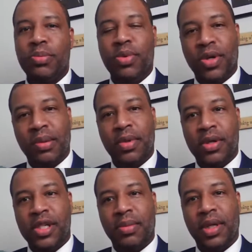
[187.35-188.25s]
more
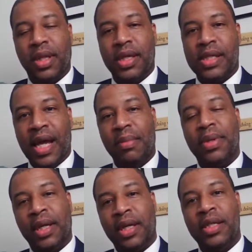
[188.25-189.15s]
about some of the things
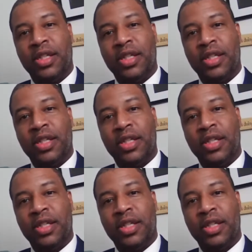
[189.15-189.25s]
happening in